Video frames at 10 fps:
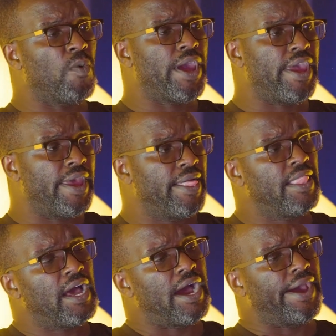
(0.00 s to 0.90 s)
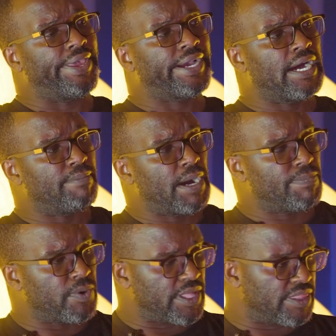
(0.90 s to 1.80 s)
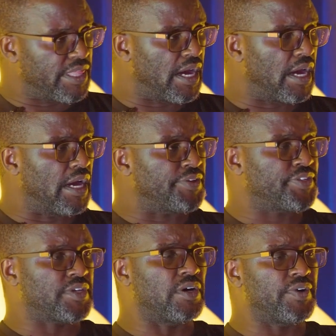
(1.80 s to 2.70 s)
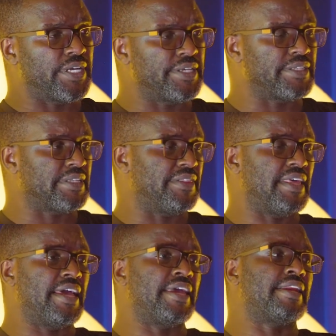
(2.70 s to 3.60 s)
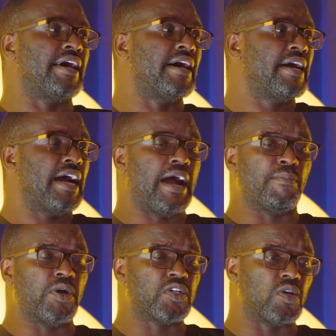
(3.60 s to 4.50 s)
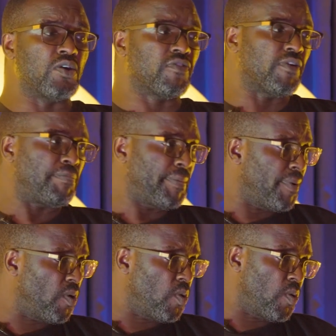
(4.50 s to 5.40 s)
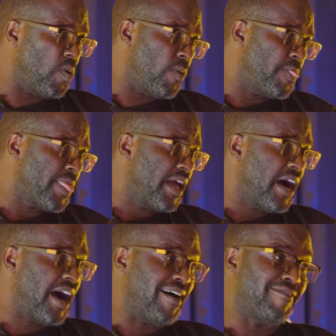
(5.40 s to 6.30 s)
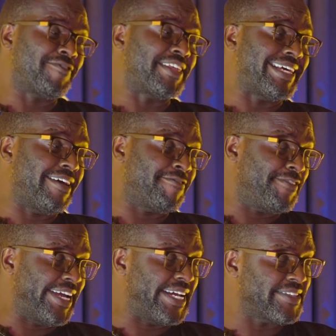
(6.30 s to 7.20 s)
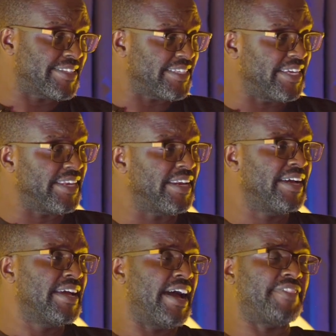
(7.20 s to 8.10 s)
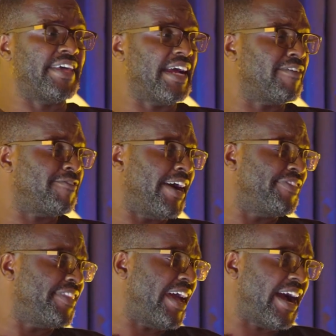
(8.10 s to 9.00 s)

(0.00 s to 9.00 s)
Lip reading: way, I come up with stories, and then I'm going to look for people who have the financing, and then I'll find the